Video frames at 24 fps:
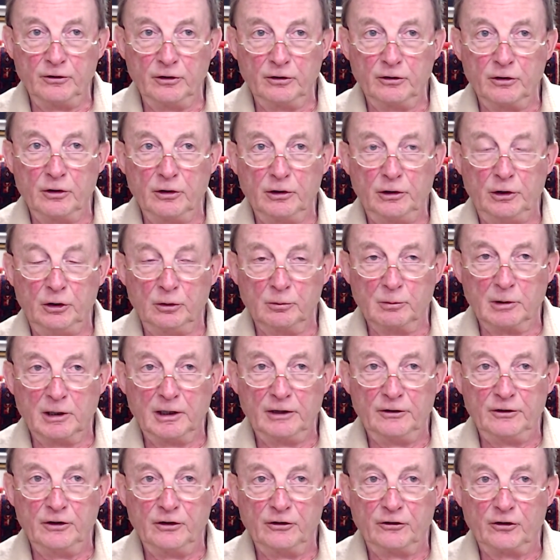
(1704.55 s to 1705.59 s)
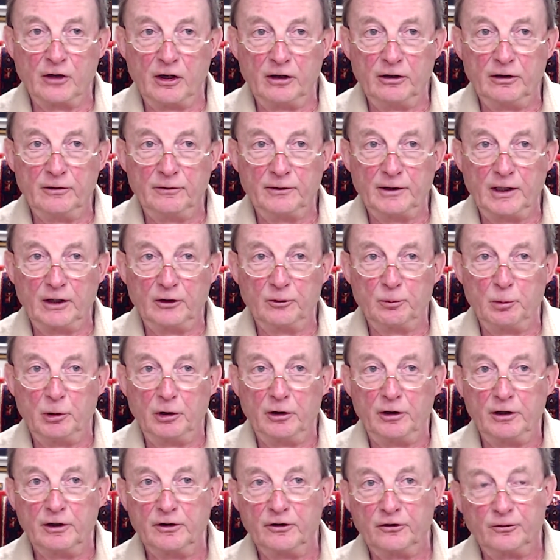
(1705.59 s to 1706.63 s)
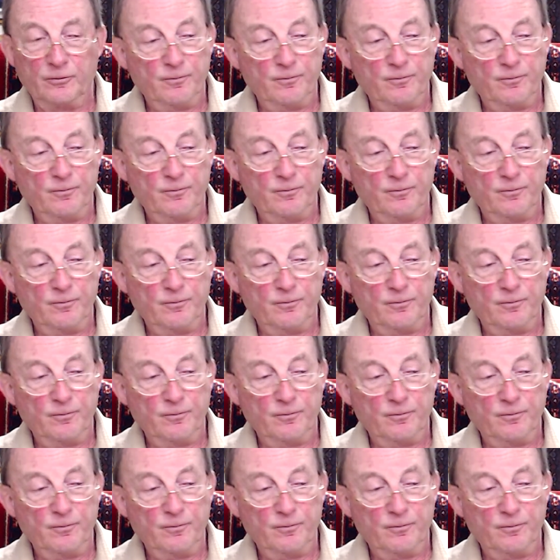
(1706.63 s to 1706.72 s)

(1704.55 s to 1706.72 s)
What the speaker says: and accumulated scientific experience.